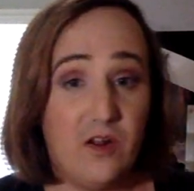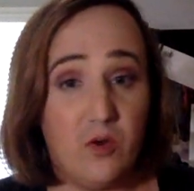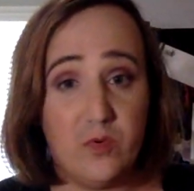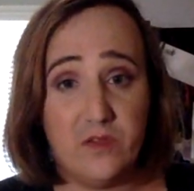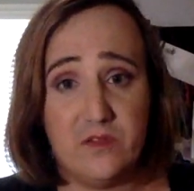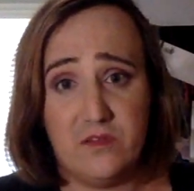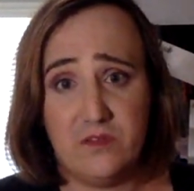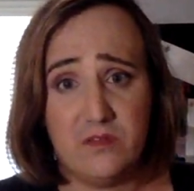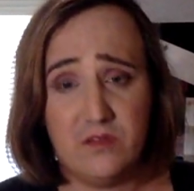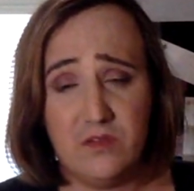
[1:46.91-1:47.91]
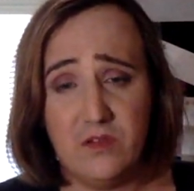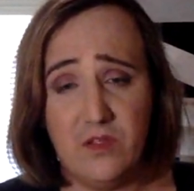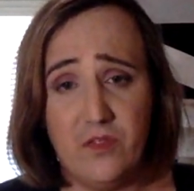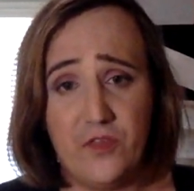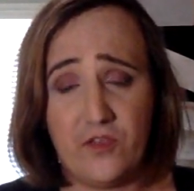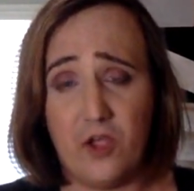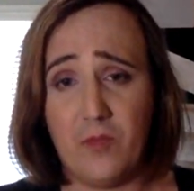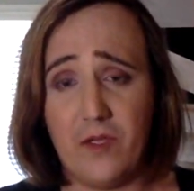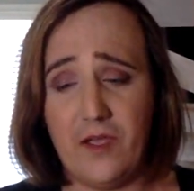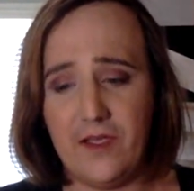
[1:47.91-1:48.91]
always sought
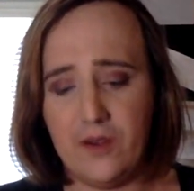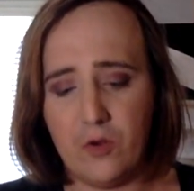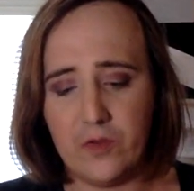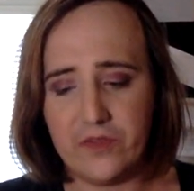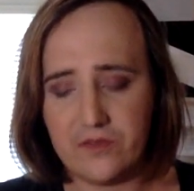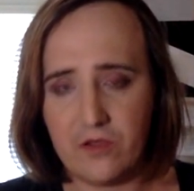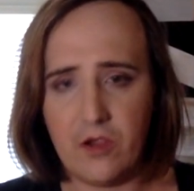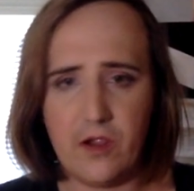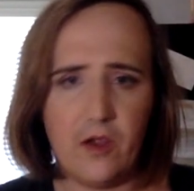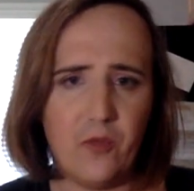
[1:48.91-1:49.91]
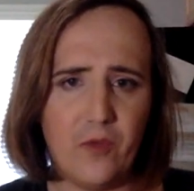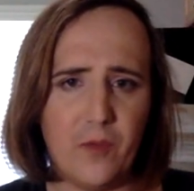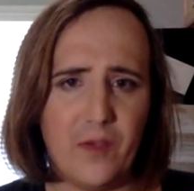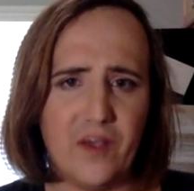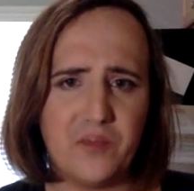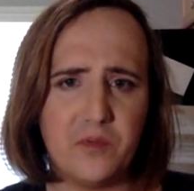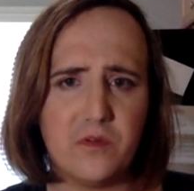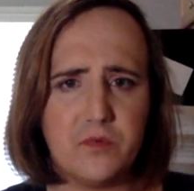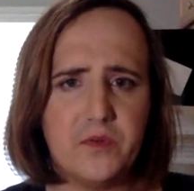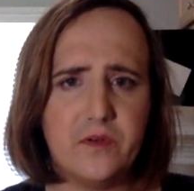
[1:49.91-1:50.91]
out a possible
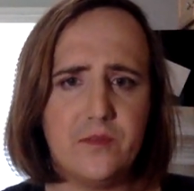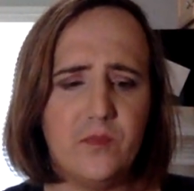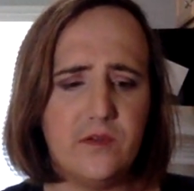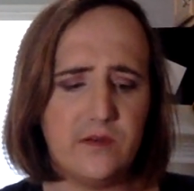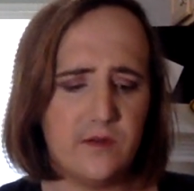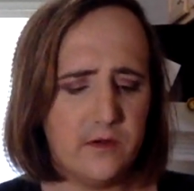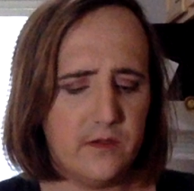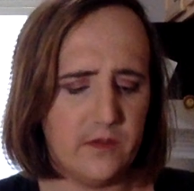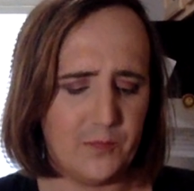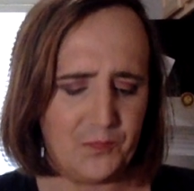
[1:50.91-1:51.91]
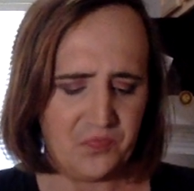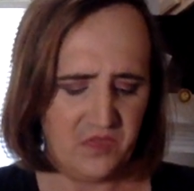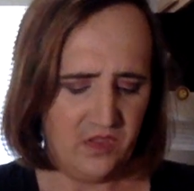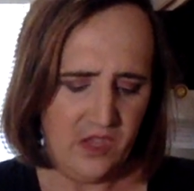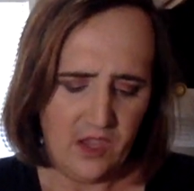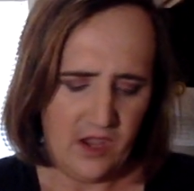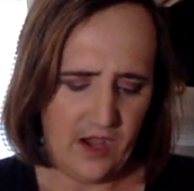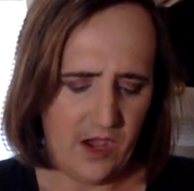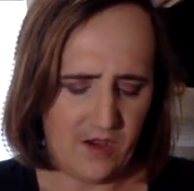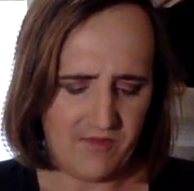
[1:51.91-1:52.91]
career in the military. And I
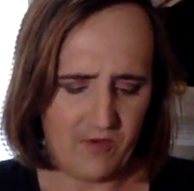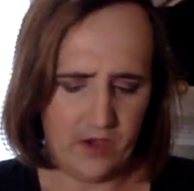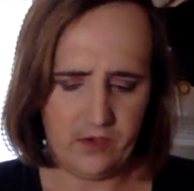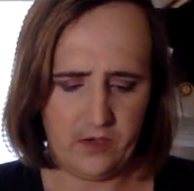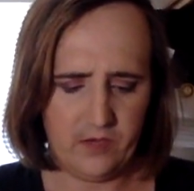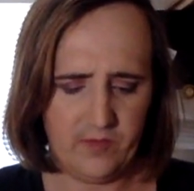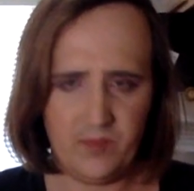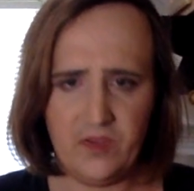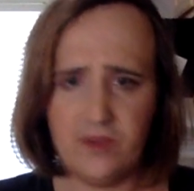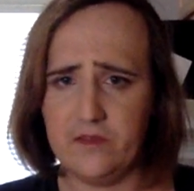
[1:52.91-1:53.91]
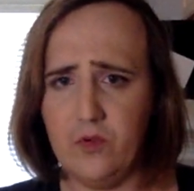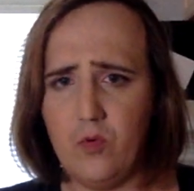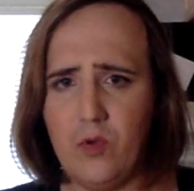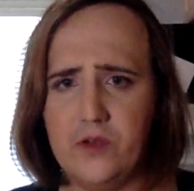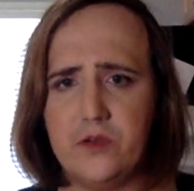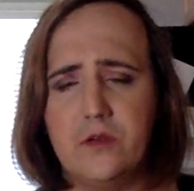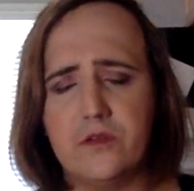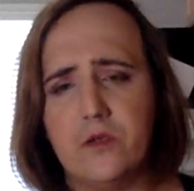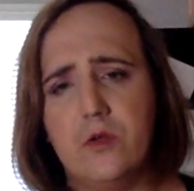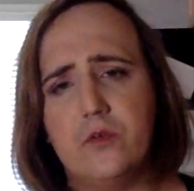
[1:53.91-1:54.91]
had a friend come to me and say, "Well, why don't you just
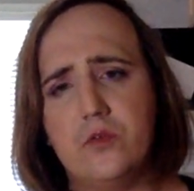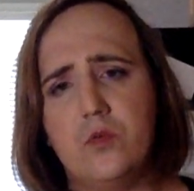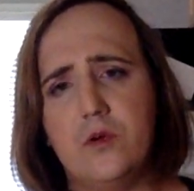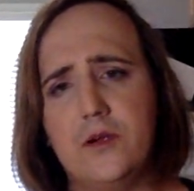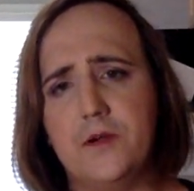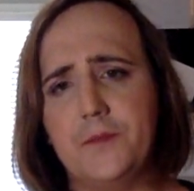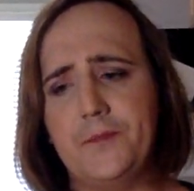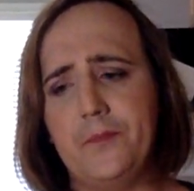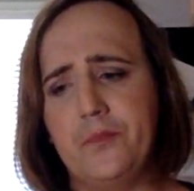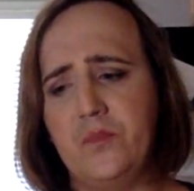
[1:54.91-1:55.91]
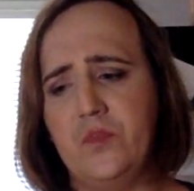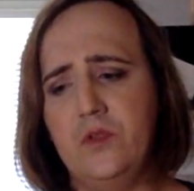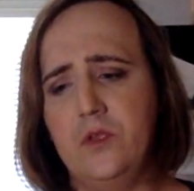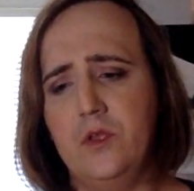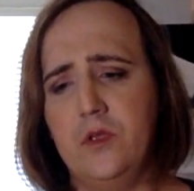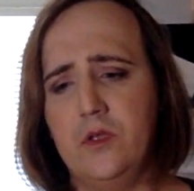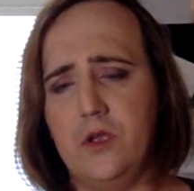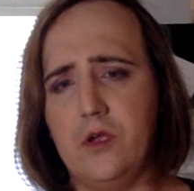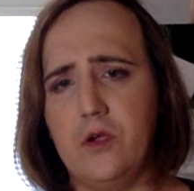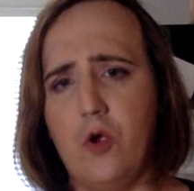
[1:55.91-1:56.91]
go do
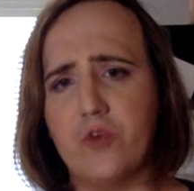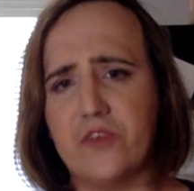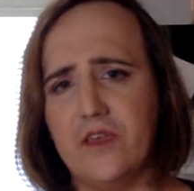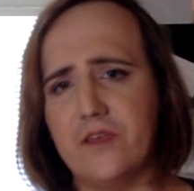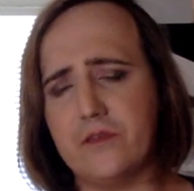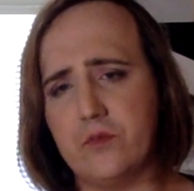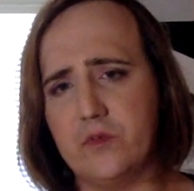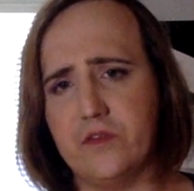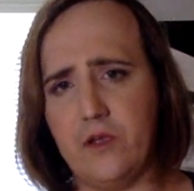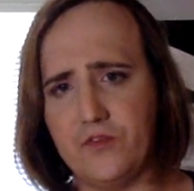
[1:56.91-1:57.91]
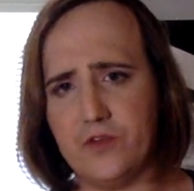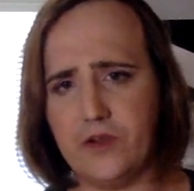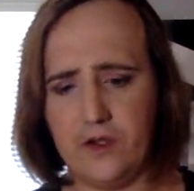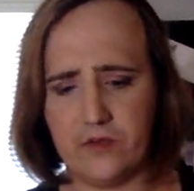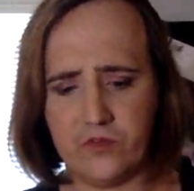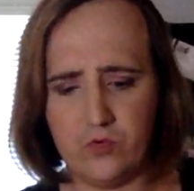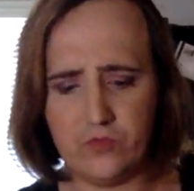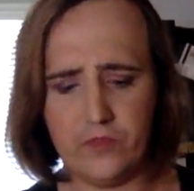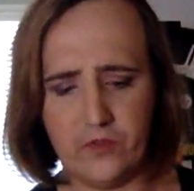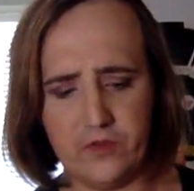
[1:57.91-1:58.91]
OCS, which is Officer Candidate School,
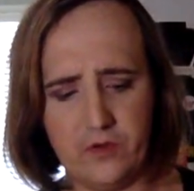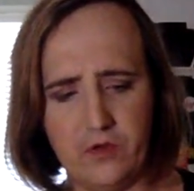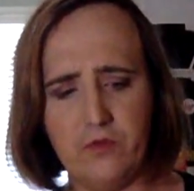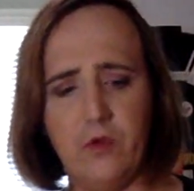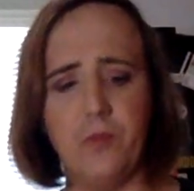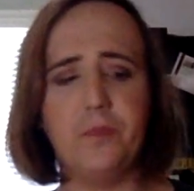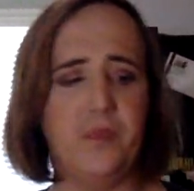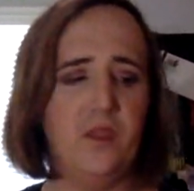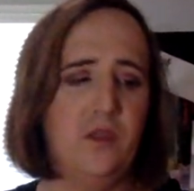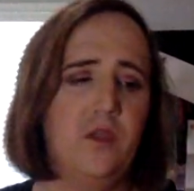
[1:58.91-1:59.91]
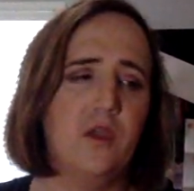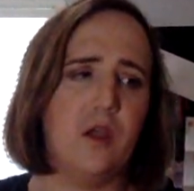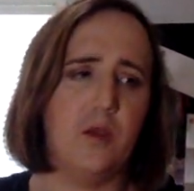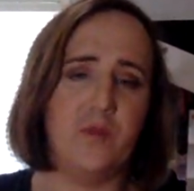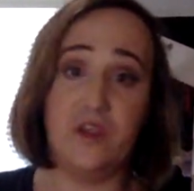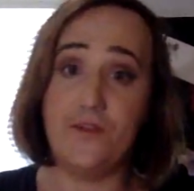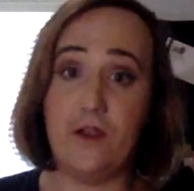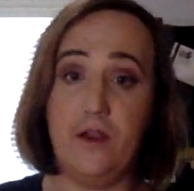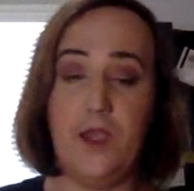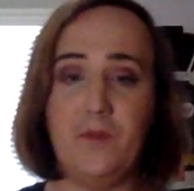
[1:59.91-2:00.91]
for those of you who don't know." Because I
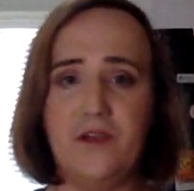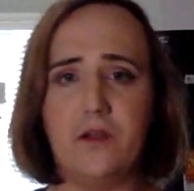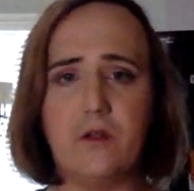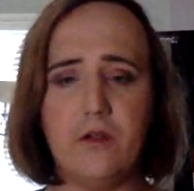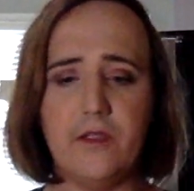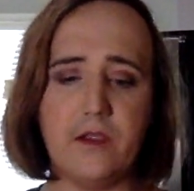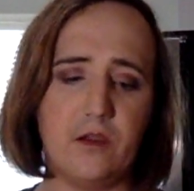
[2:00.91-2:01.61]
already had my degree, I could